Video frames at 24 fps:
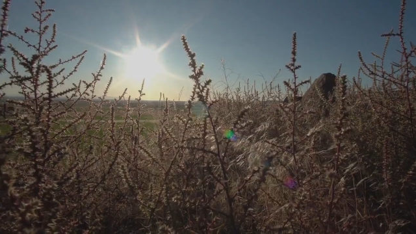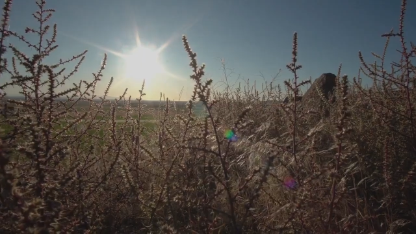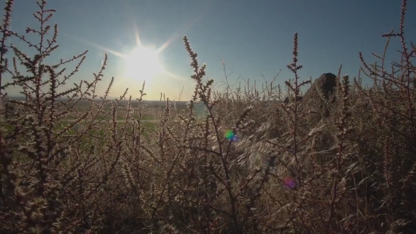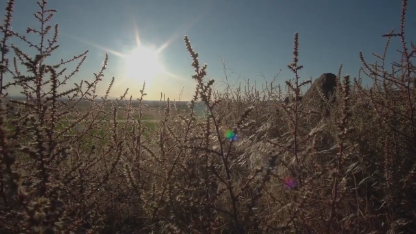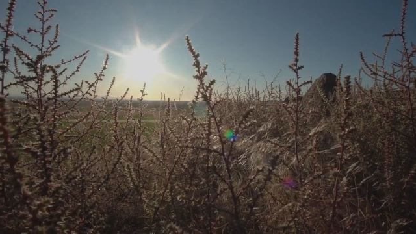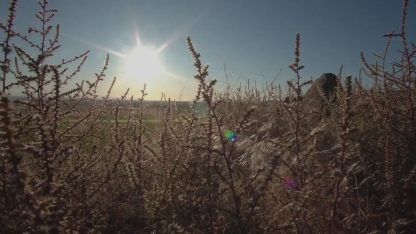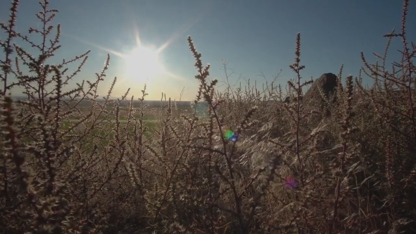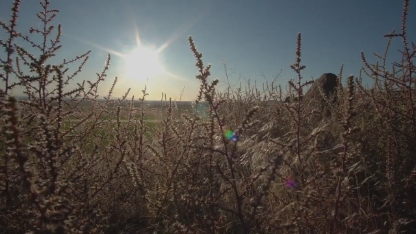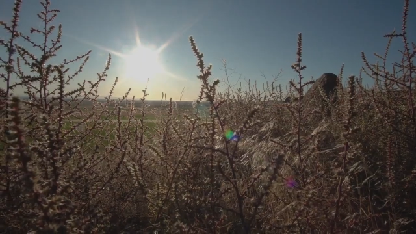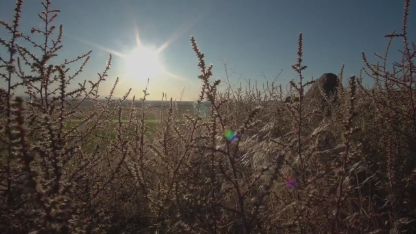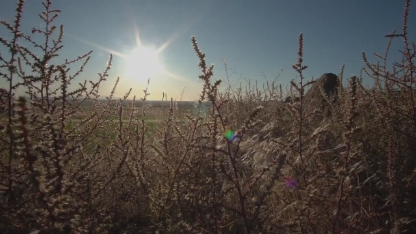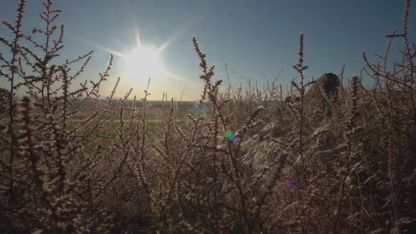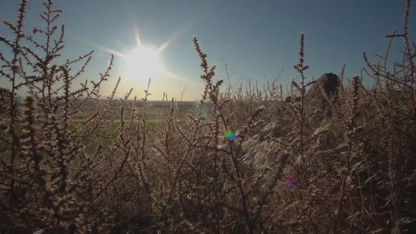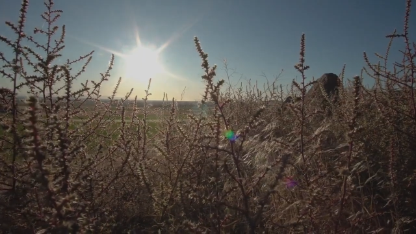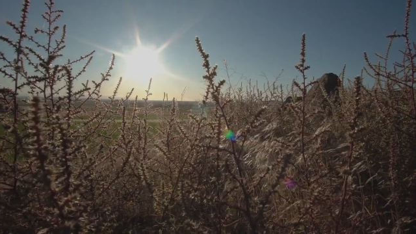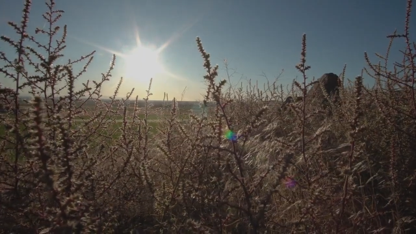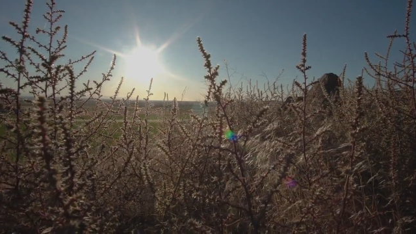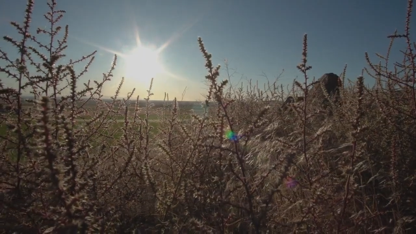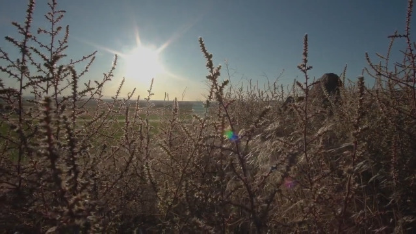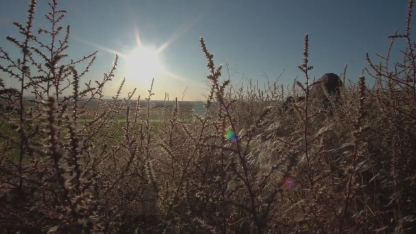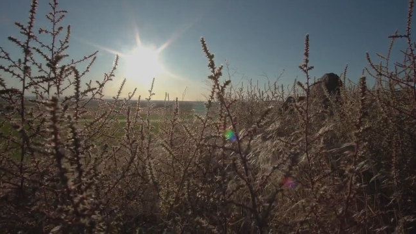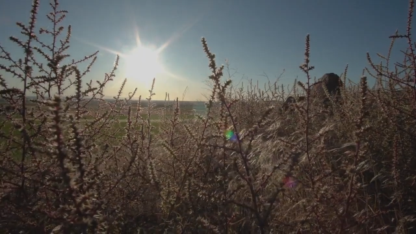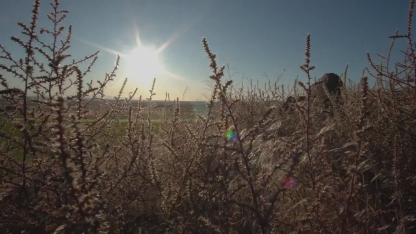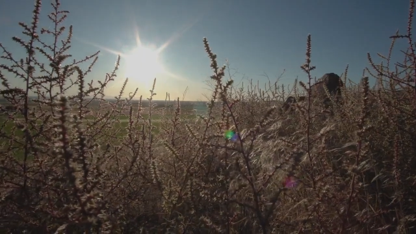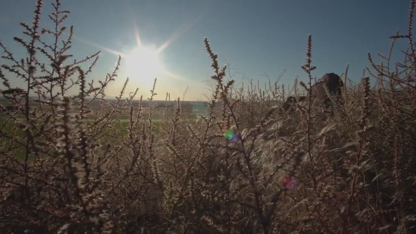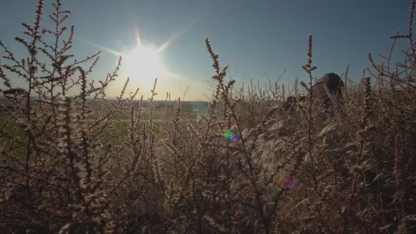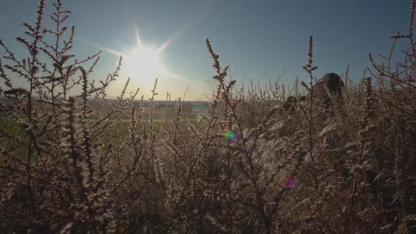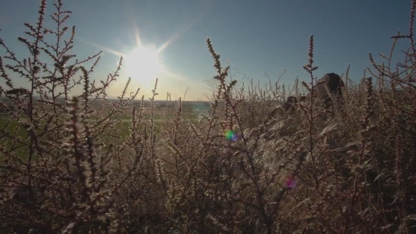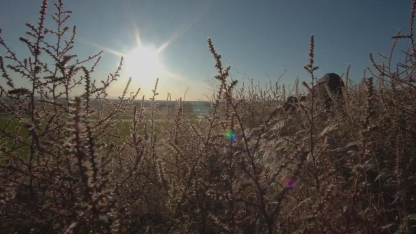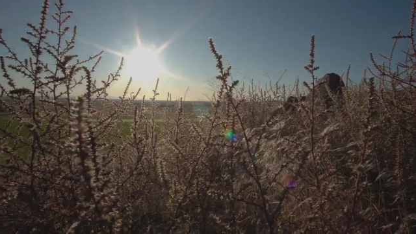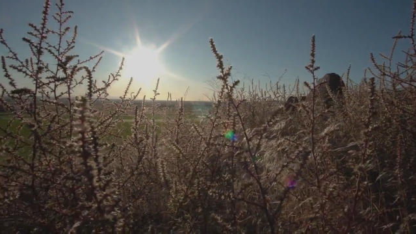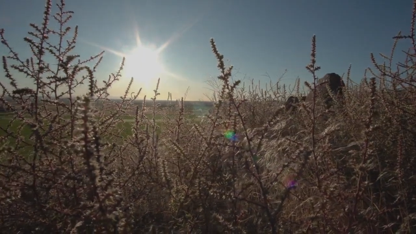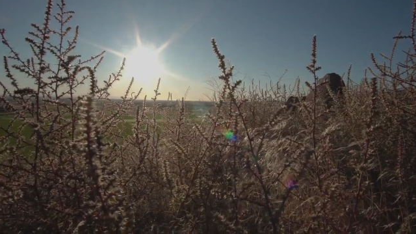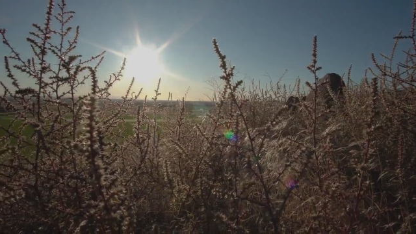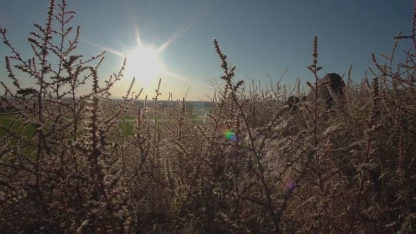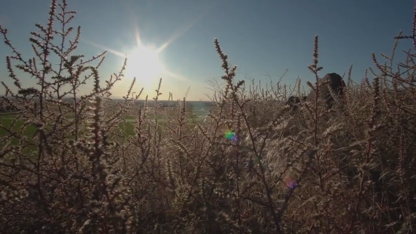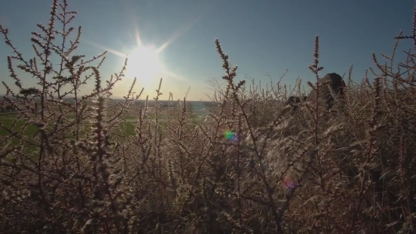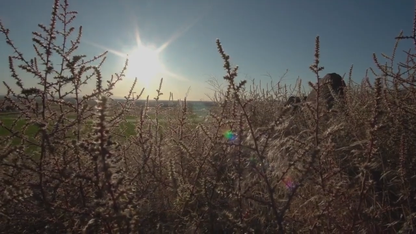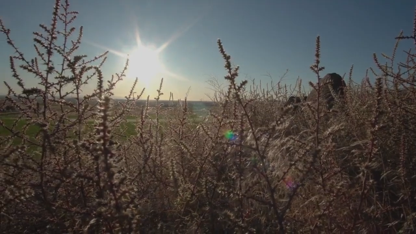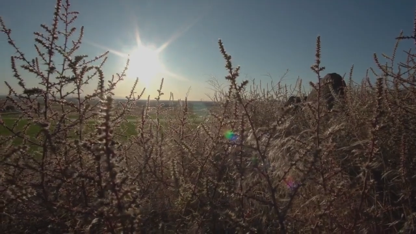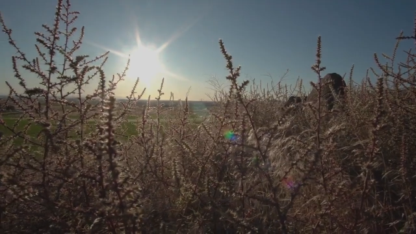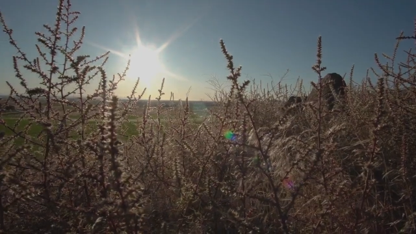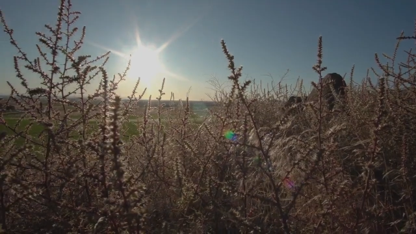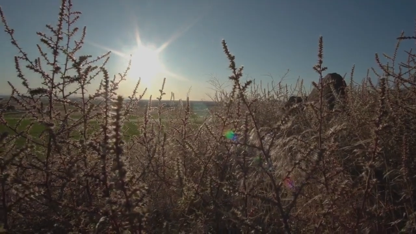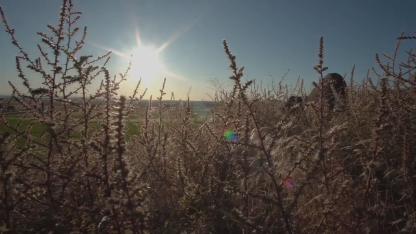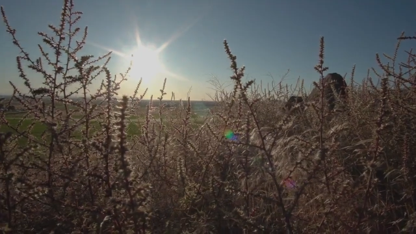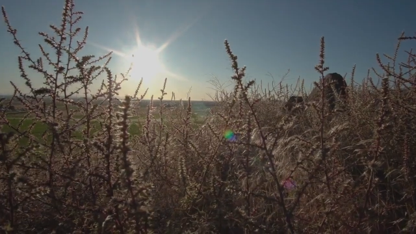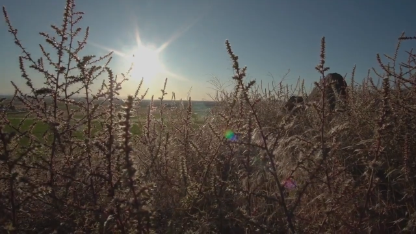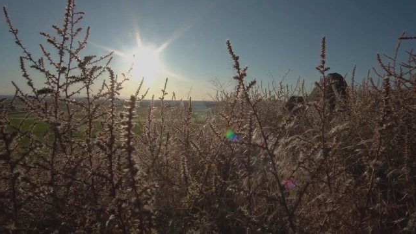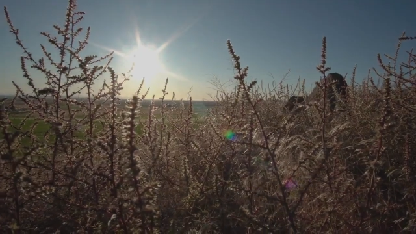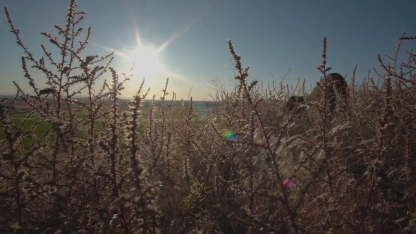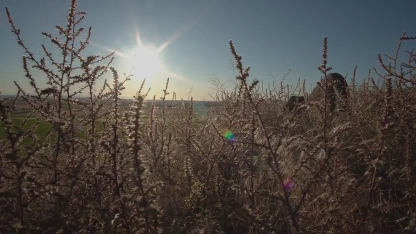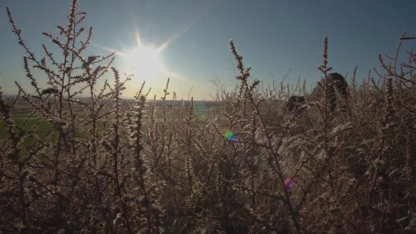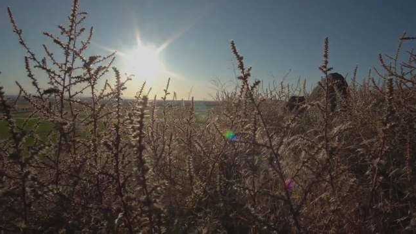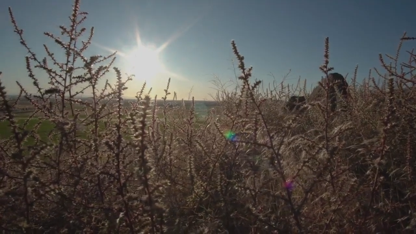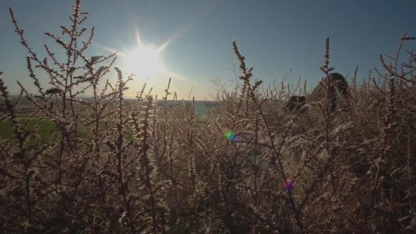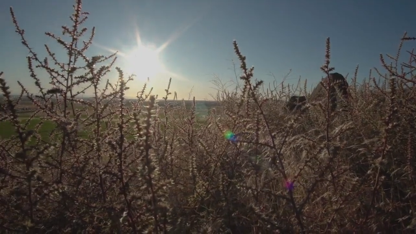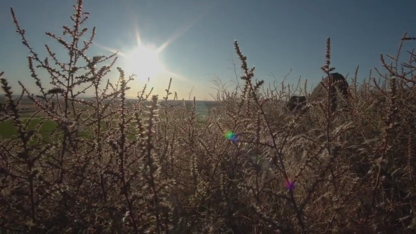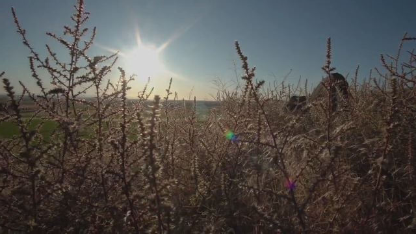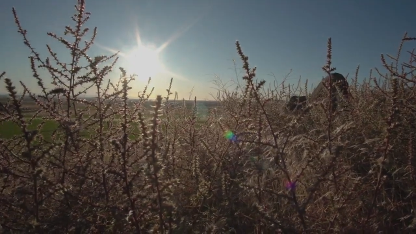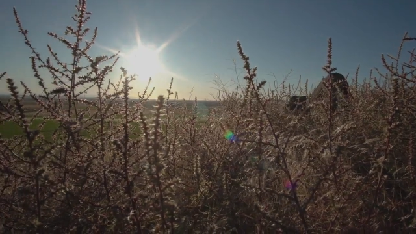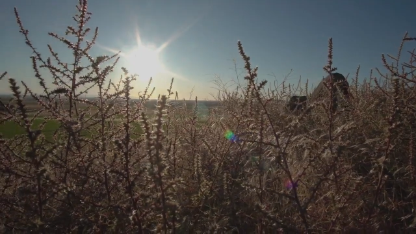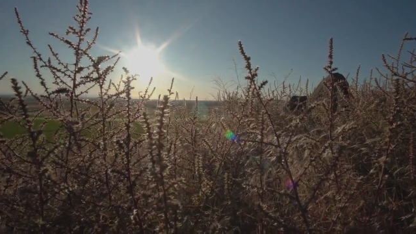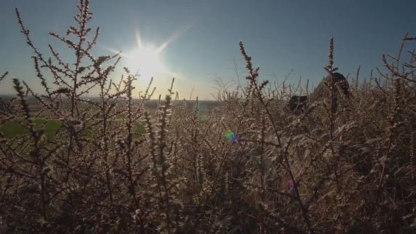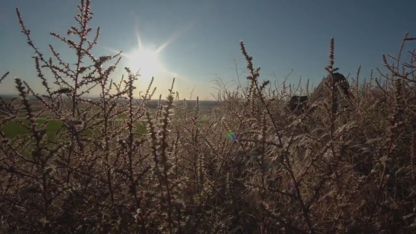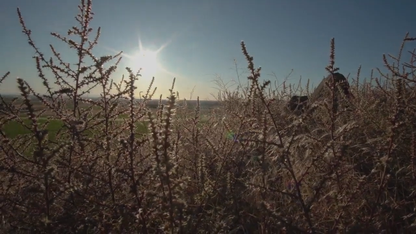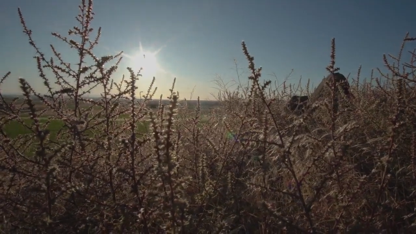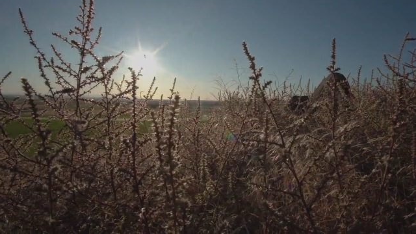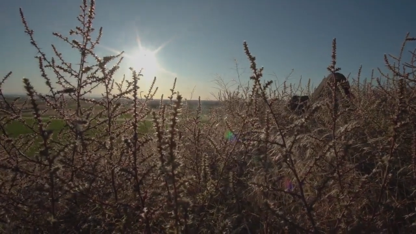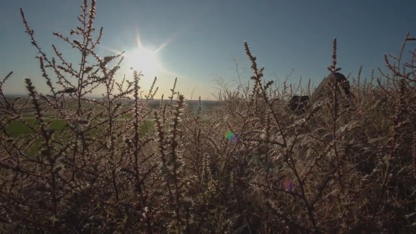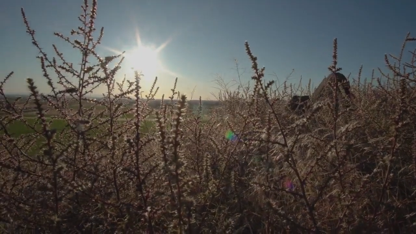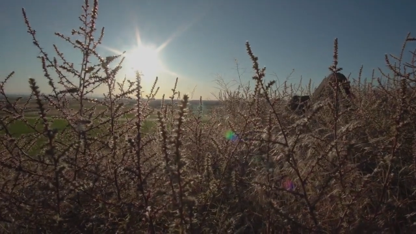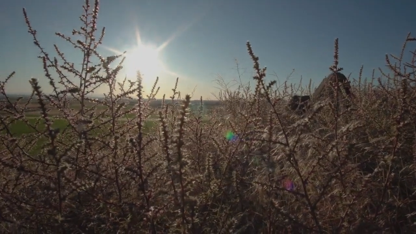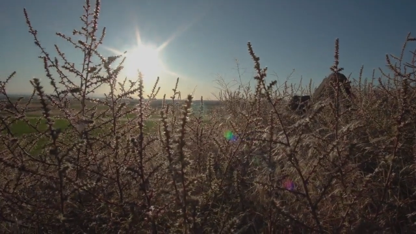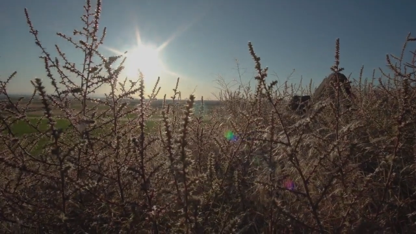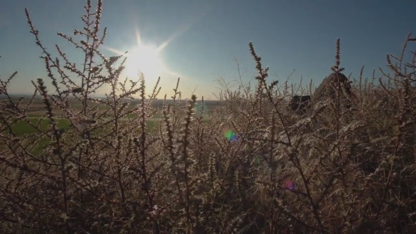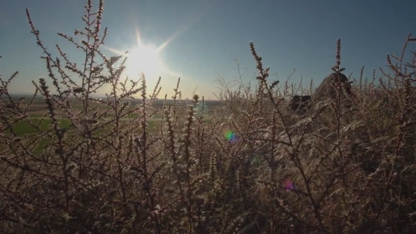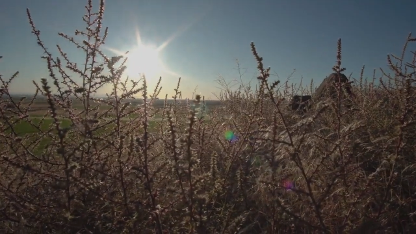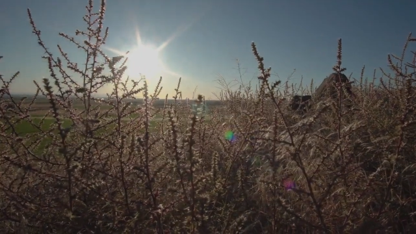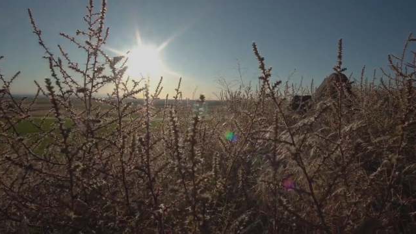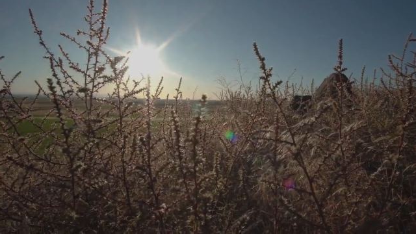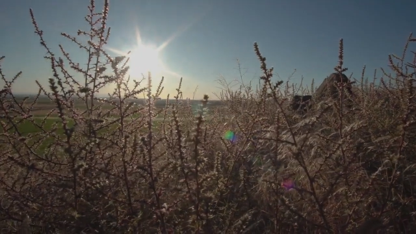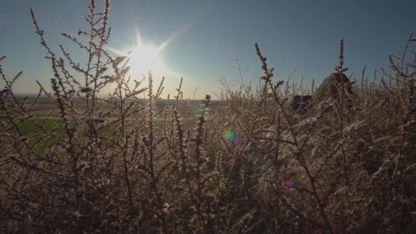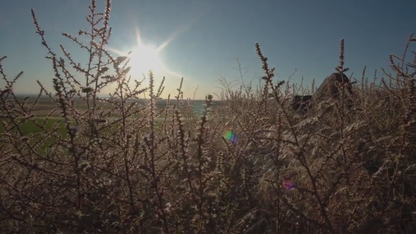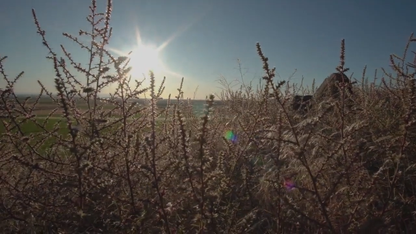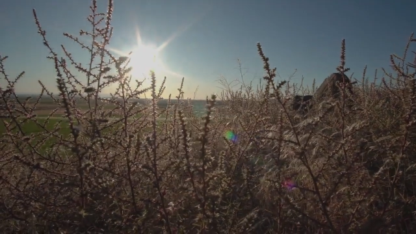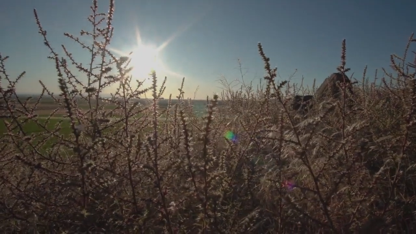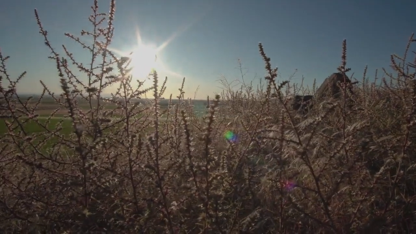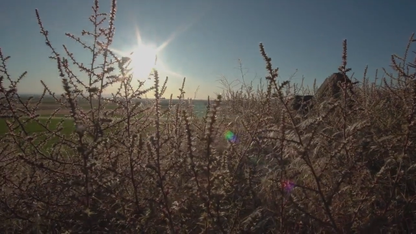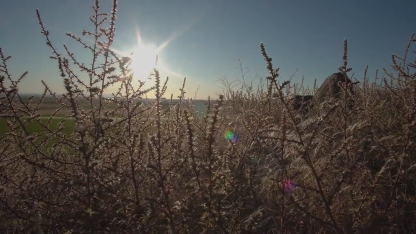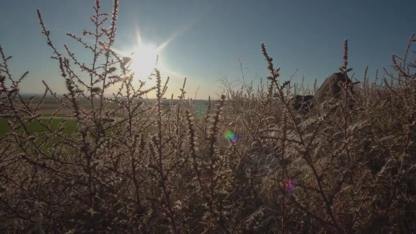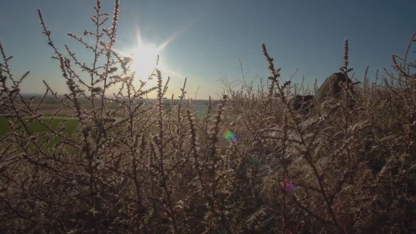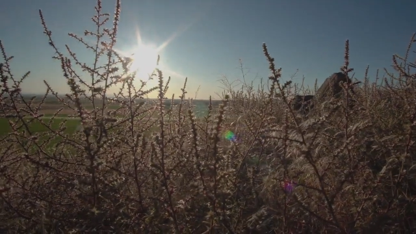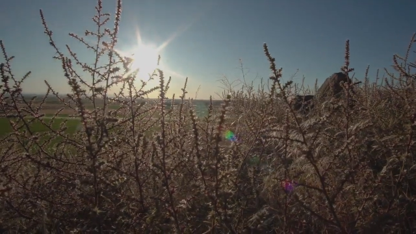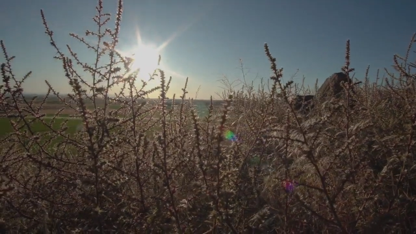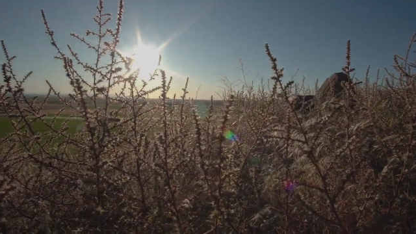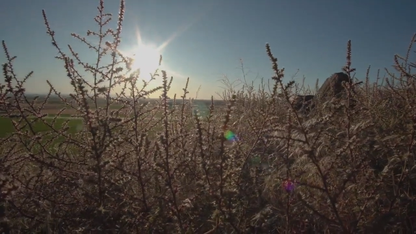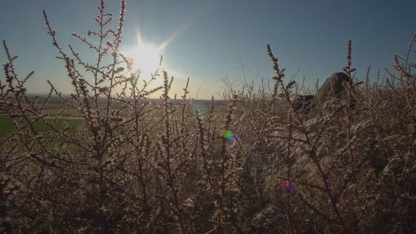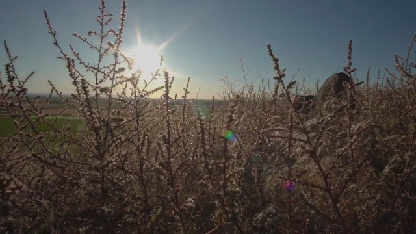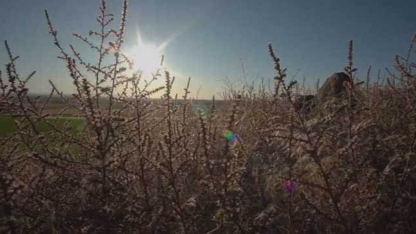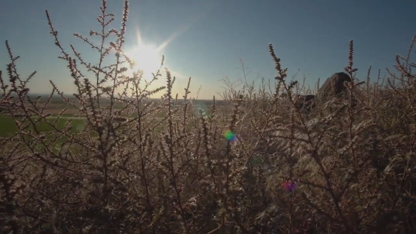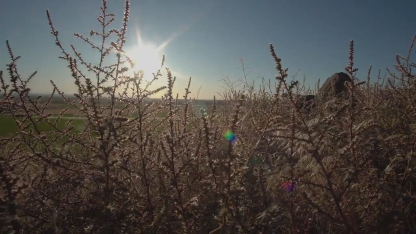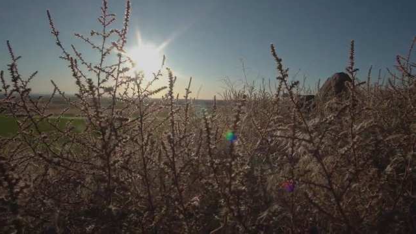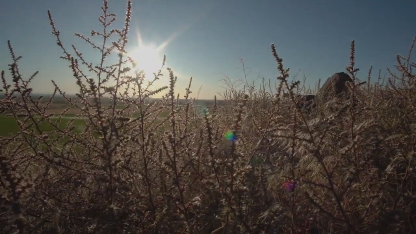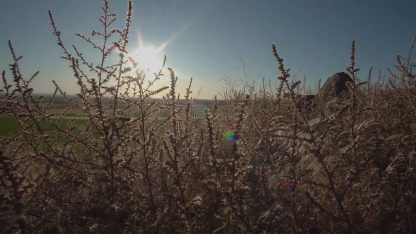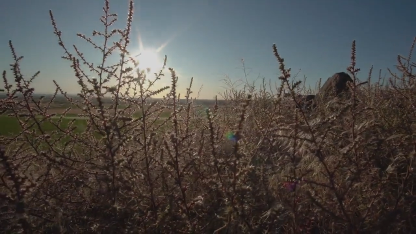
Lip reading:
Nobody's mouth can be seen.